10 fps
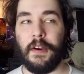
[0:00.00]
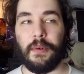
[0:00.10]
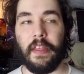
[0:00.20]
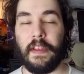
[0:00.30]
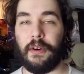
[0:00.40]

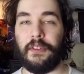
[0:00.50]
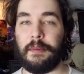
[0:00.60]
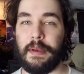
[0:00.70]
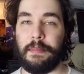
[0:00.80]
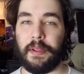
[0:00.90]
One of the only
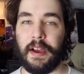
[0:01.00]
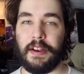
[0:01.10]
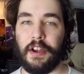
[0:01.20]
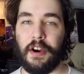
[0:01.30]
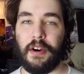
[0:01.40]
people I
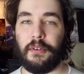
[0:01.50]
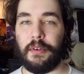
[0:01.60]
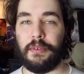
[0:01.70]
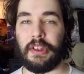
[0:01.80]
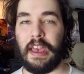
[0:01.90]
know
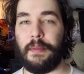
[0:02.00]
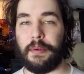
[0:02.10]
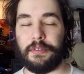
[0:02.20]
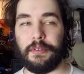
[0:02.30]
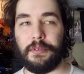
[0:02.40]
who's
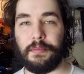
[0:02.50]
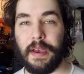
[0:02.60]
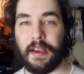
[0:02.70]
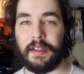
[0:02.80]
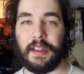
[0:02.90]
able to
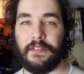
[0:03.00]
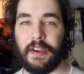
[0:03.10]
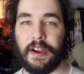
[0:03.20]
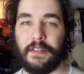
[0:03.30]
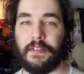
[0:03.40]
make a
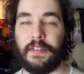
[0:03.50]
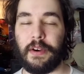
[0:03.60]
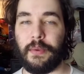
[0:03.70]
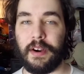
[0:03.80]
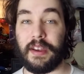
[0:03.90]
living off of
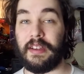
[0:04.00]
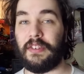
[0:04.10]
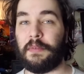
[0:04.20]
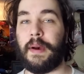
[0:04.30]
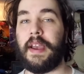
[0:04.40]
their work in
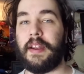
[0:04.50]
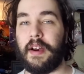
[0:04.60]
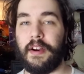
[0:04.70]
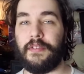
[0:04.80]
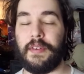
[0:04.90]
spite
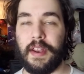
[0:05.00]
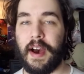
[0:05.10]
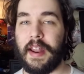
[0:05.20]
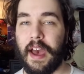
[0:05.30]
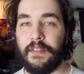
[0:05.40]
of
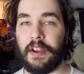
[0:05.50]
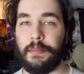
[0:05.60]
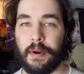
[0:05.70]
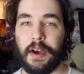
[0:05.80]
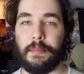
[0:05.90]
not having a
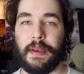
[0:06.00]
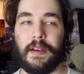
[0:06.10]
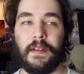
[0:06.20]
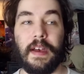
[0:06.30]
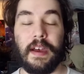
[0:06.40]
broad
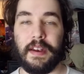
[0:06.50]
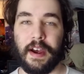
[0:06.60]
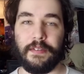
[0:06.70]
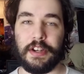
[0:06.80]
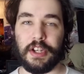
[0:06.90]
appeal,
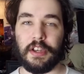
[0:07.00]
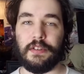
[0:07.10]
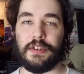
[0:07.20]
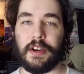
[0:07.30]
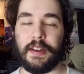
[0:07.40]
not reaching a
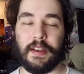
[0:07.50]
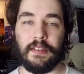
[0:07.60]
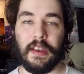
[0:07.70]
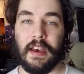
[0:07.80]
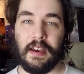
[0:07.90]
huge
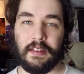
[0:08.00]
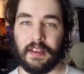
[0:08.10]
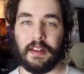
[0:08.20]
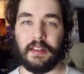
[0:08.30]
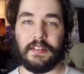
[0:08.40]
audience, is
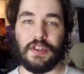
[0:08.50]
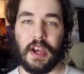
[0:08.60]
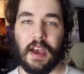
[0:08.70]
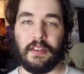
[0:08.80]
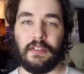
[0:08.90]
Endless
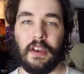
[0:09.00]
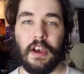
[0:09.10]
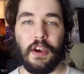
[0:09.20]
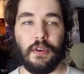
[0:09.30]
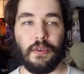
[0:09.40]
Jess,
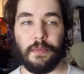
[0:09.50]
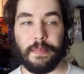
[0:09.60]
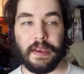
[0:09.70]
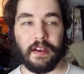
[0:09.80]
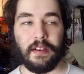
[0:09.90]
who,
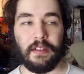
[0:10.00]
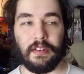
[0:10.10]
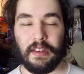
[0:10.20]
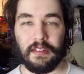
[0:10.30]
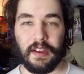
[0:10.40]

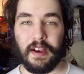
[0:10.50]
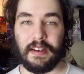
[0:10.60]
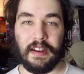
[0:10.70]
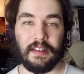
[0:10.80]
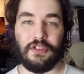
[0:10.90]
because his
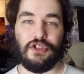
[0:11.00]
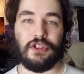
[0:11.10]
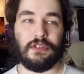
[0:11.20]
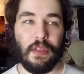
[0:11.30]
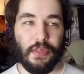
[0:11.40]
content is
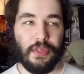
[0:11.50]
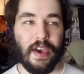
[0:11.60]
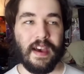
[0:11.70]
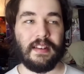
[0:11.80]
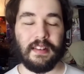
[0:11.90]
just
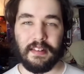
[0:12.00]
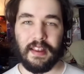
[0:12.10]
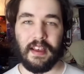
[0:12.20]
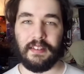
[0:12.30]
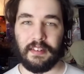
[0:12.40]
that
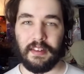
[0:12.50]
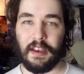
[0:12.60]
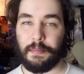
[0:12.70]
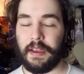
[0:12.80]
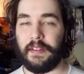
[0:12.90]
intensely
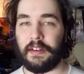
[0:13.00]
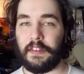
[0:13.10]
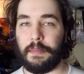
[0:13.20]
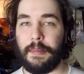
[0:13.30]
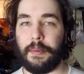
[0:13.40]
appealing to
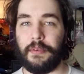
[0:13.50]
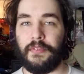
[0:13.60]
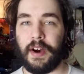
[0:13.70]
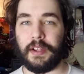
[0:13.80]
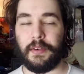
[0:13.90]
the people who
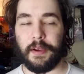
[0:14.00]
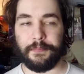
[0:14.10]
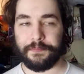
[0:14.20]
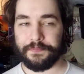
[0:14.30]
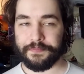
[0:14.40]
follow him,